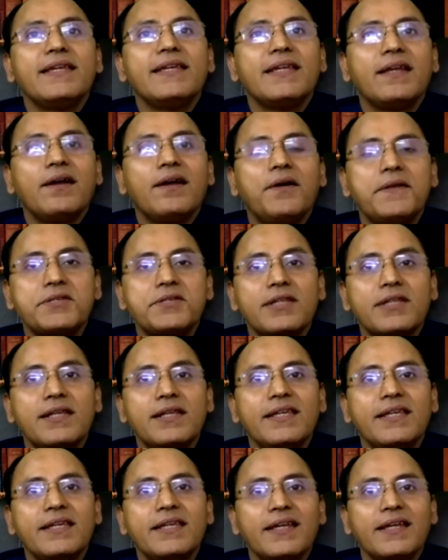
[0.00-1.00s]
originally,
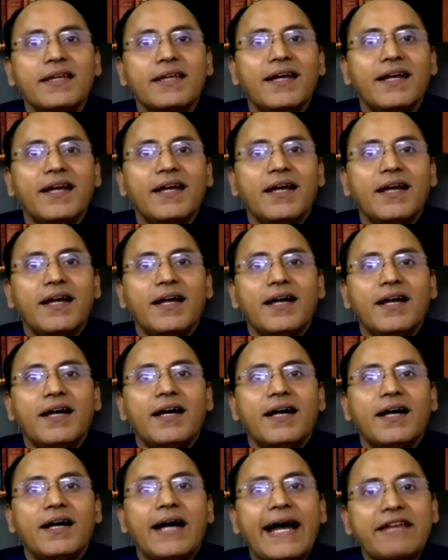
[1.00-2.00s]

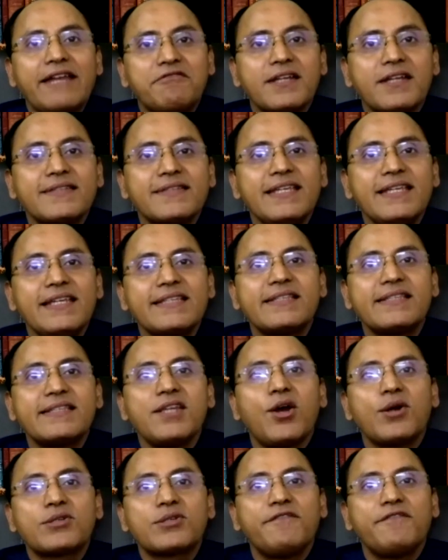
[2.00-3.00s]
advocacy is the art
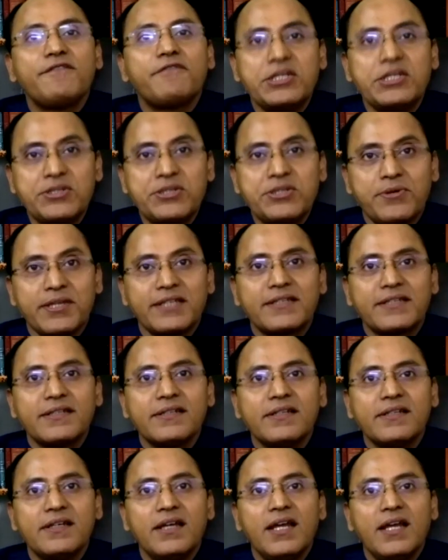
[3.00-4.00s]
of rhetoric,
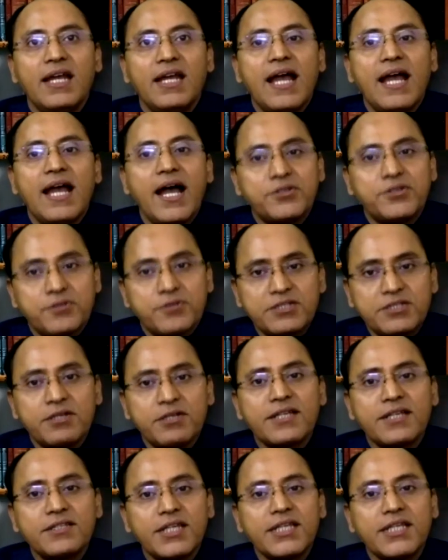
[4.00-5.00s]
and rhetoric,
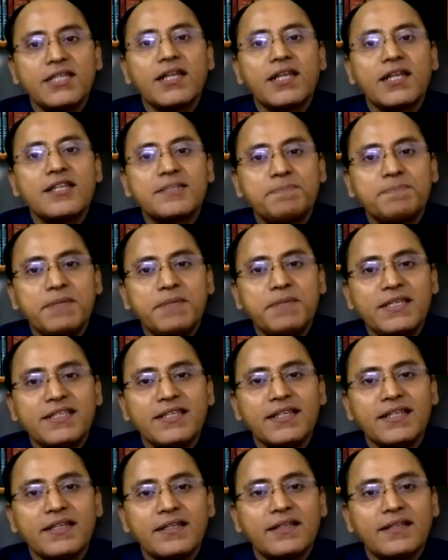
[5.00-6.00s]
technically
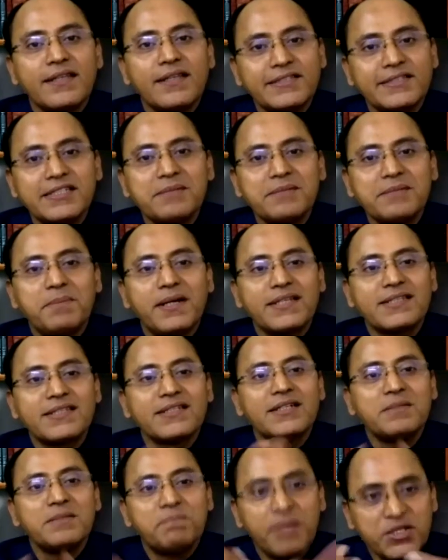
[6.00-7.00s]
speaking, nothing but
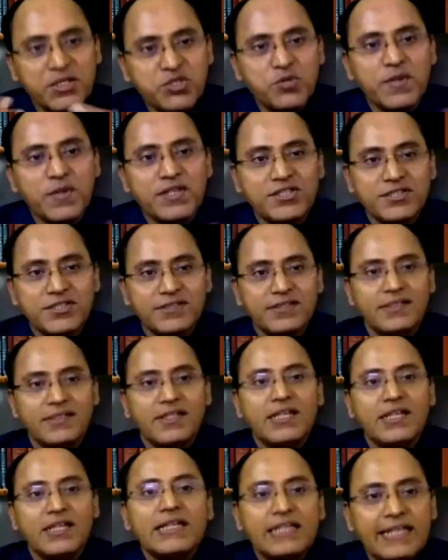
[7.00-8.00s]
persuasion.
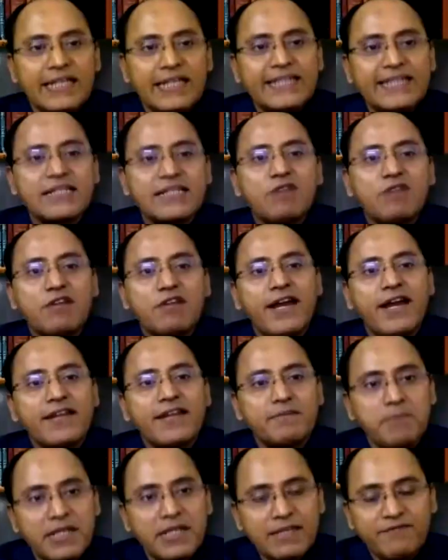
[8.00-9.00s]
Later, we have had
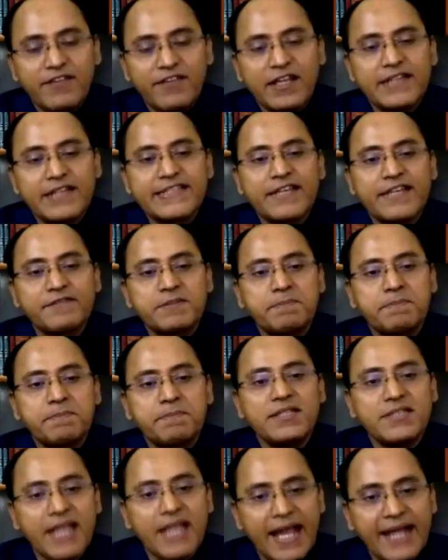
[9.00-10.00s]
many figures of
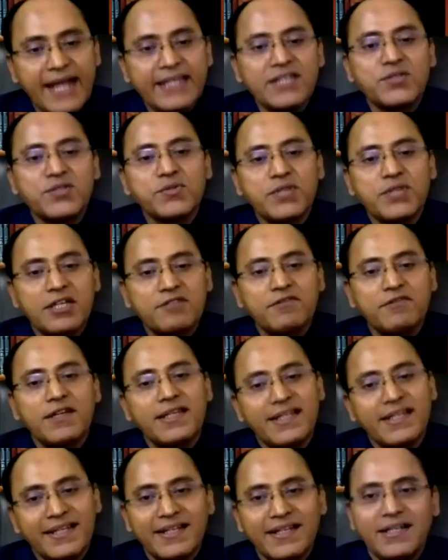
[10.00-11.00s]
speech adding to that one,
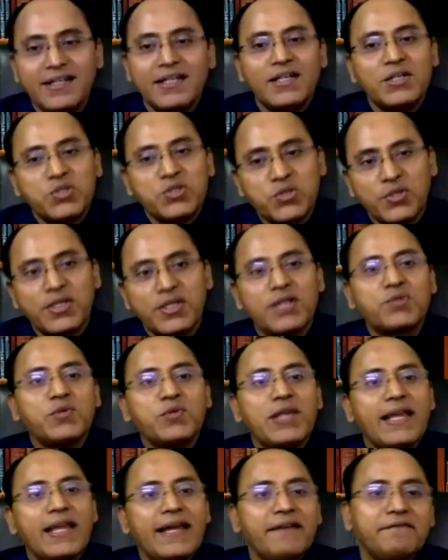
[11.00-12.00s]
so that we'll
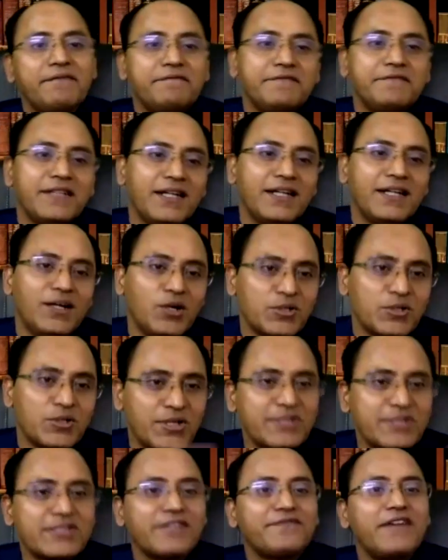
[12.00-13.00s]
have uh, all sorts
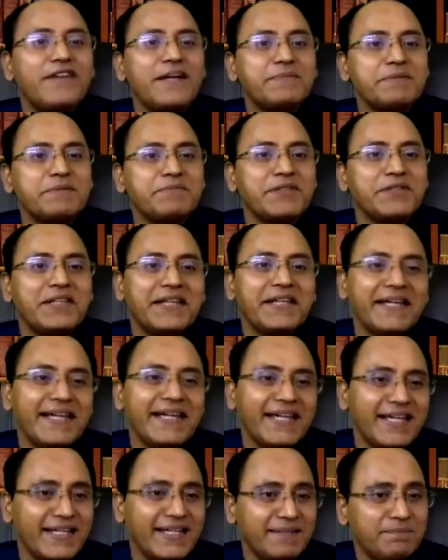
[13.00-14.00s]
of
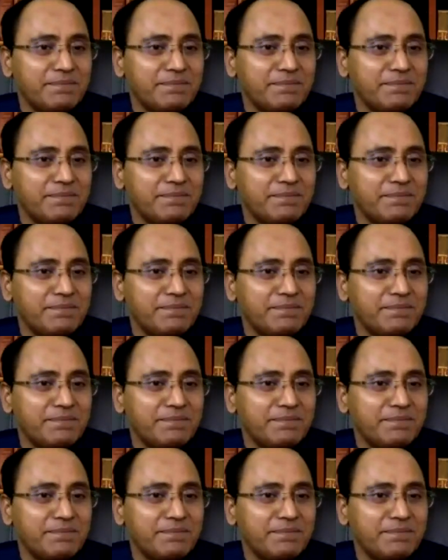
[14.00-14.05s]
hyperbole,